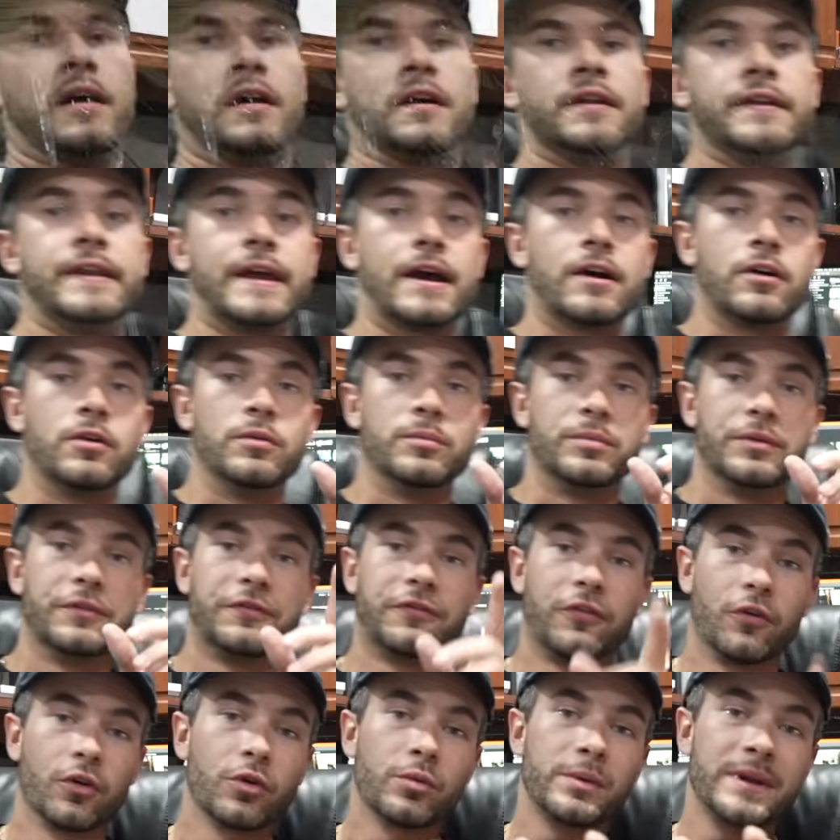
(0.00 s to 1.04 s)
Now,
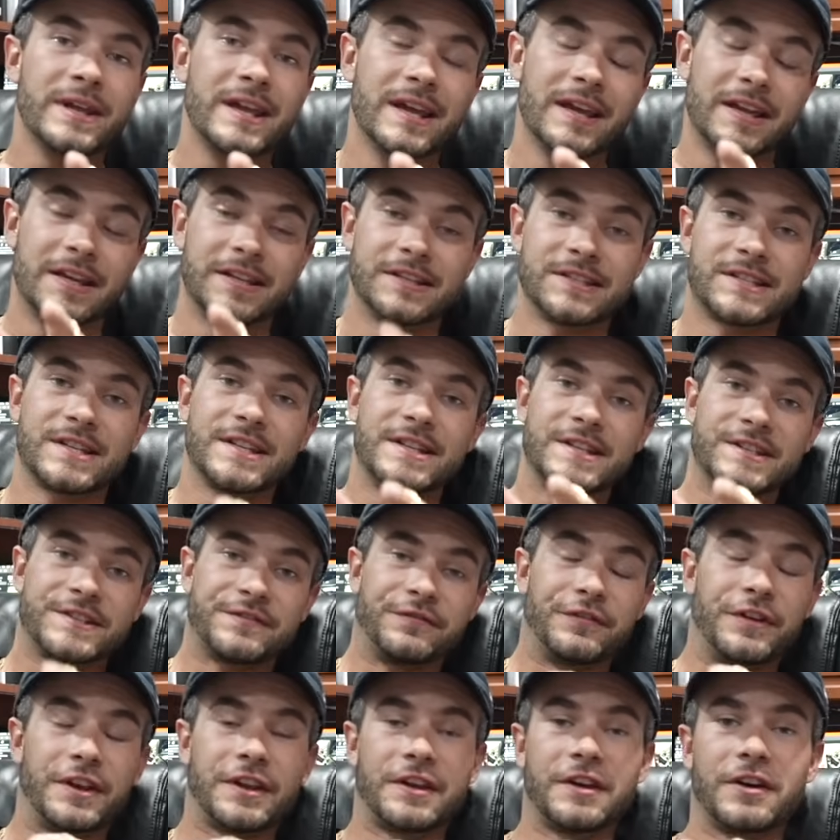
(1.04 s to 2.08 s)
before we get into this
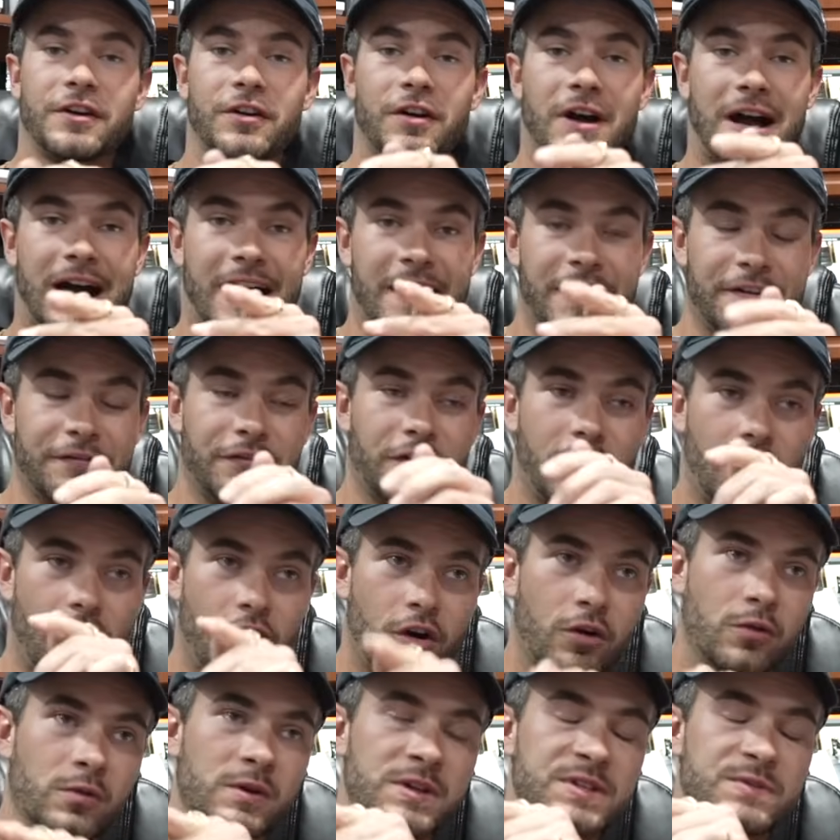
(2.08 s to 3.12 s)
video, I've
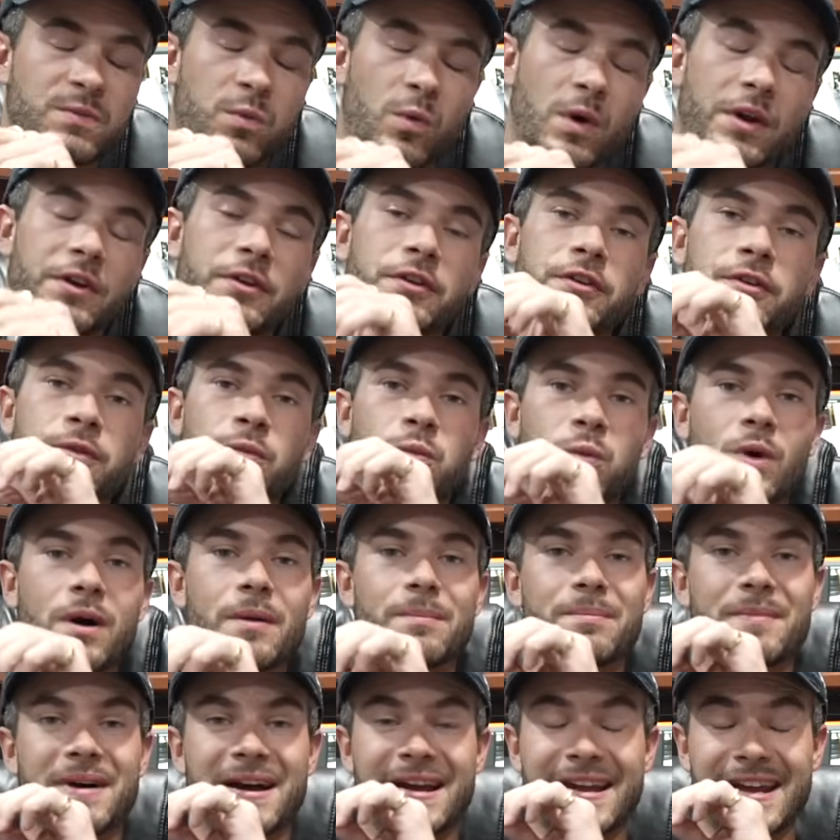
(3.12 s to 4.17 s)
always wondered
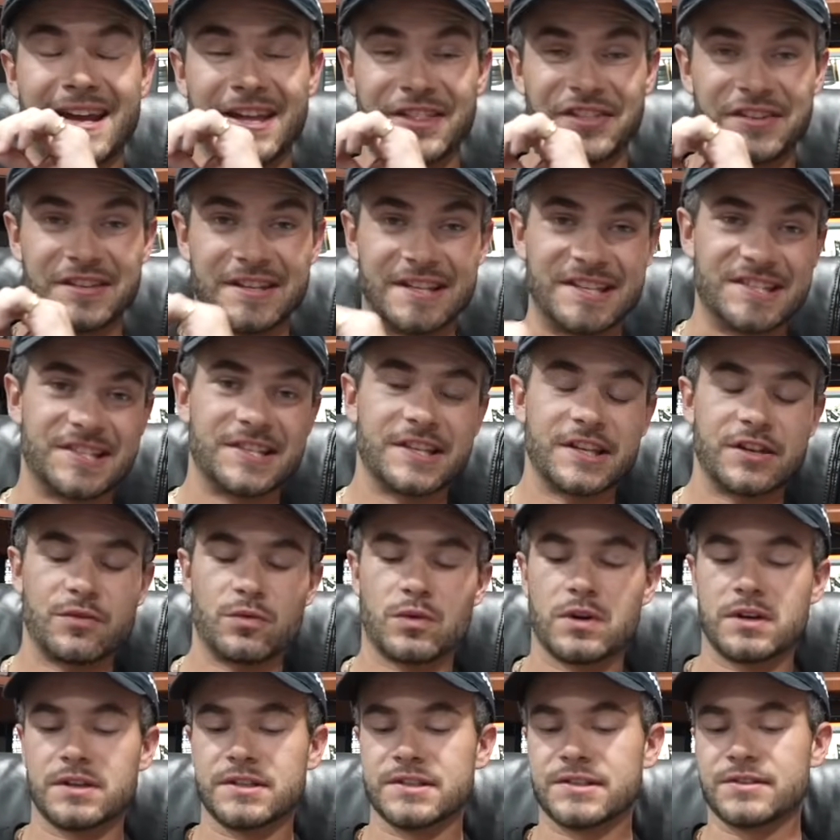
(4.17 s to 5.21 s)
what my ethnicity
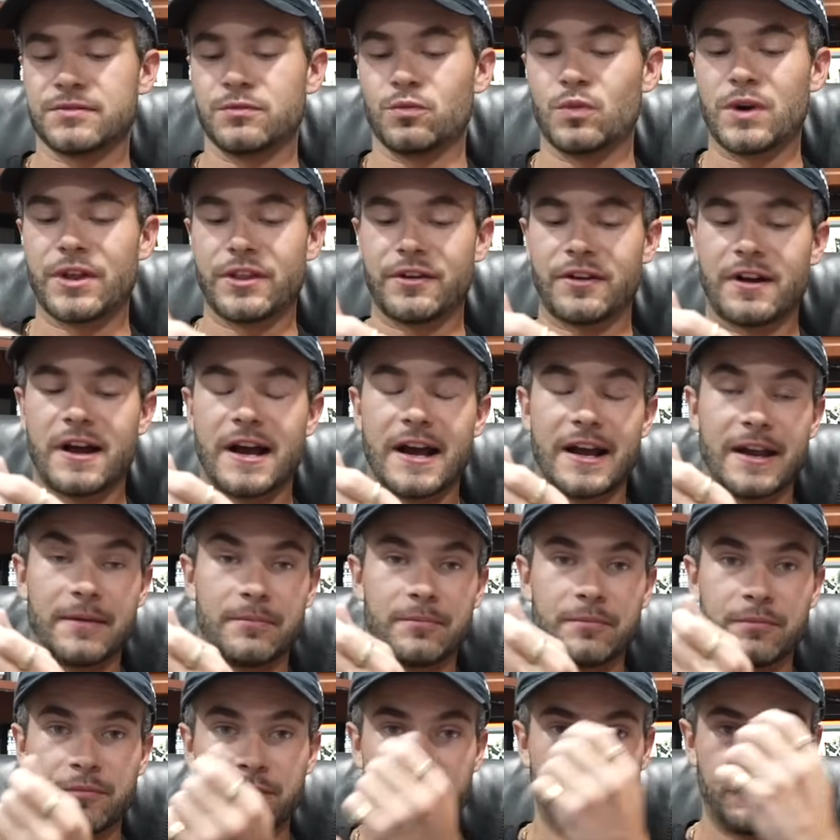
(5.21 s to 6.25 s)
was, whether
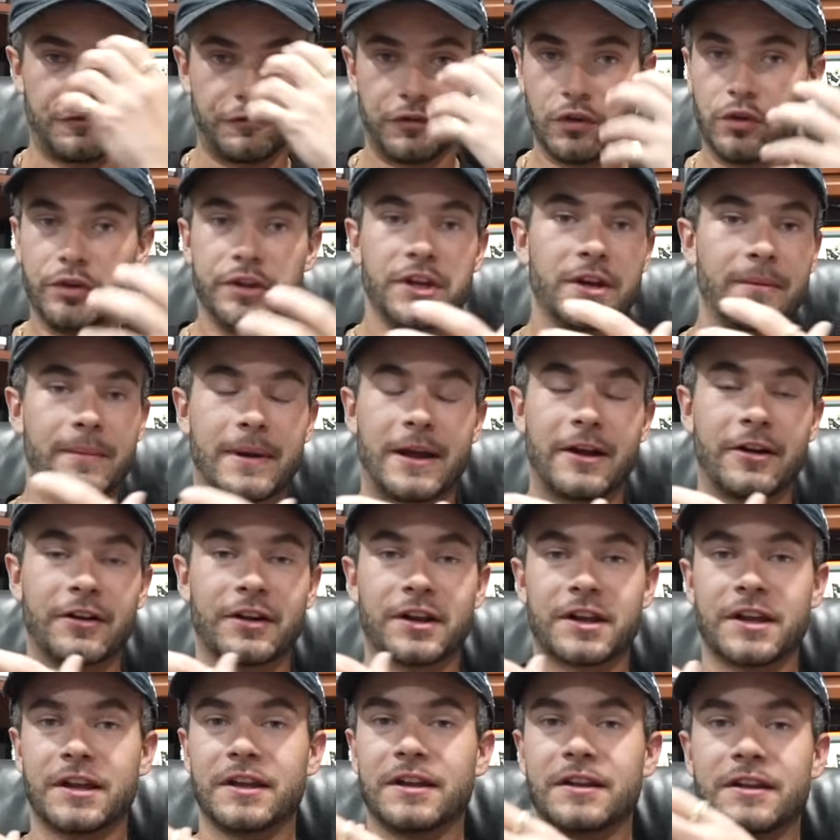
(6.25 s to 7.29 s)
I'm fully
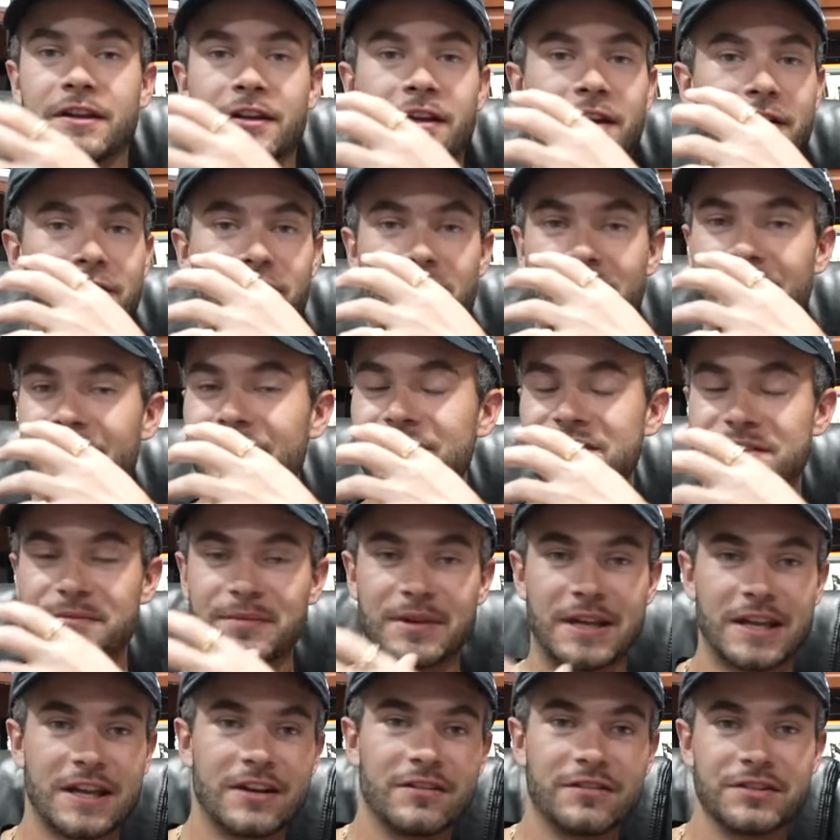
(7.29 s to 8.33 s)
American, if I have some
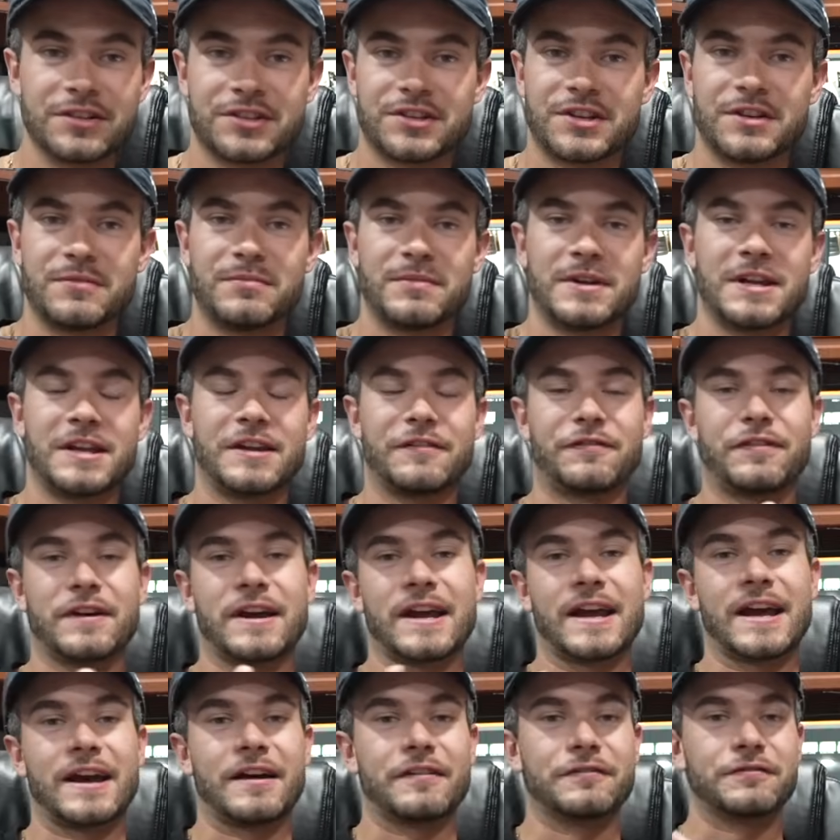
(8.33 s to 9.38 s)
English in me, if I
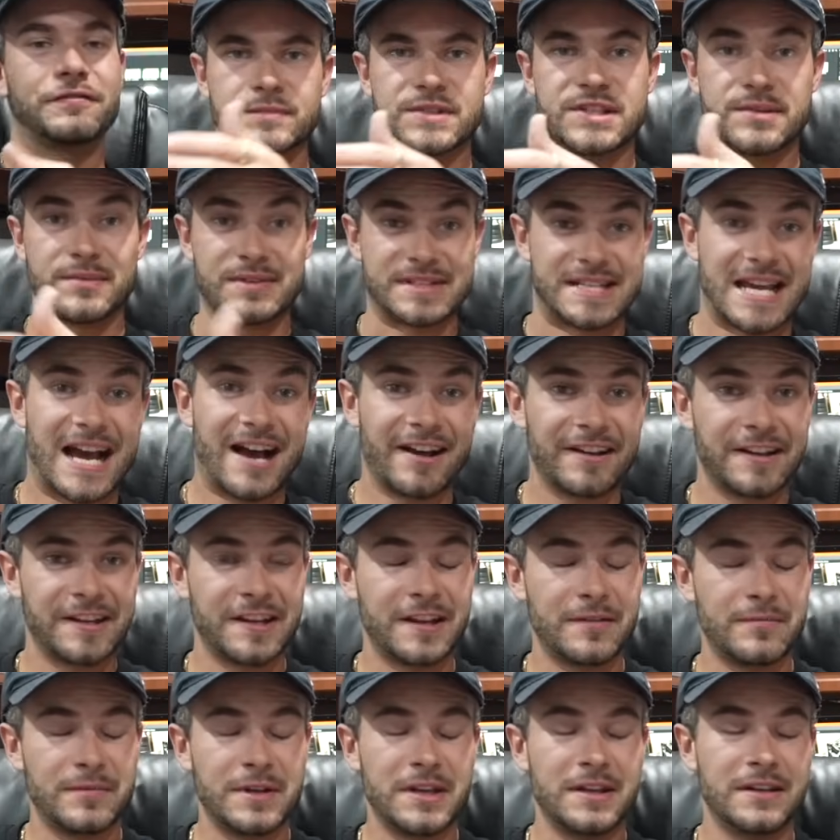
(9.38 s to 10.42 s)
have some Italian
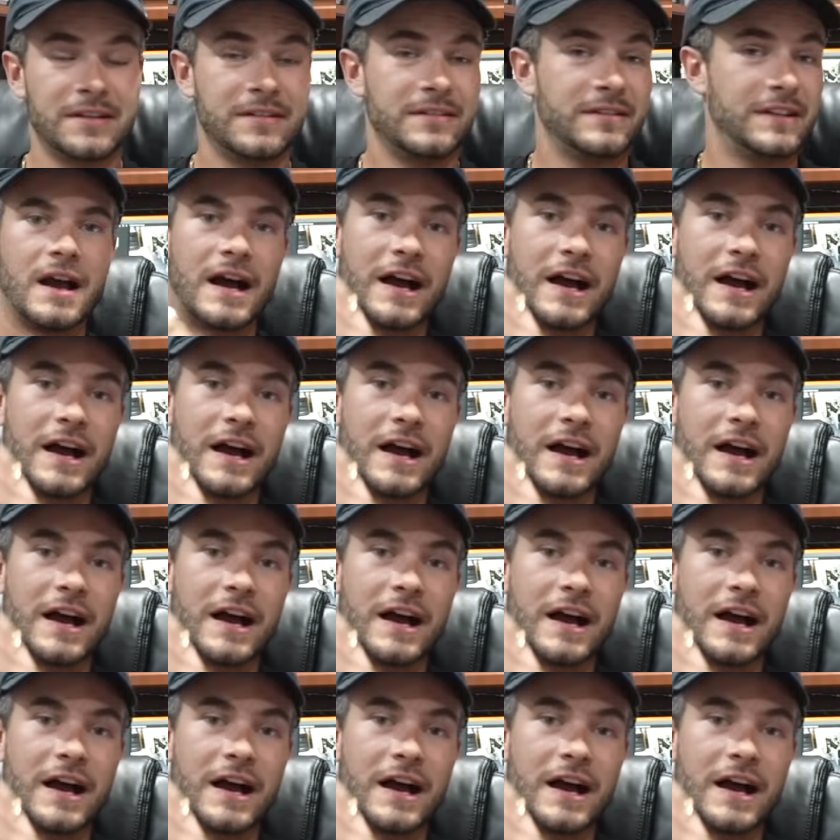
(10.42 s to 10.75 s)
in me.